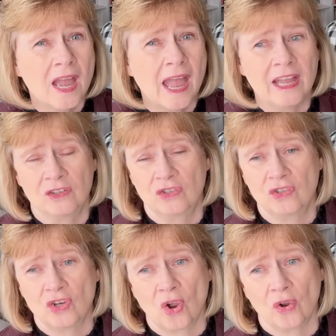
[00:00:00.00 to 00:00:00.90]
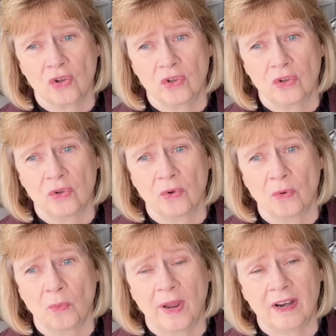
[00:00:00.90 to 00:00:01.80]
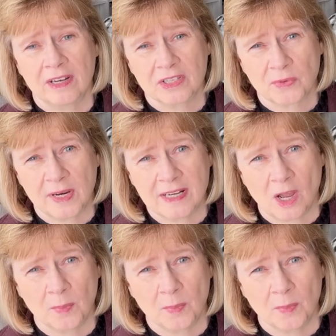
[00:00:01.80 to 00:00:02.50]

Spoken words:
and show you where it is right now,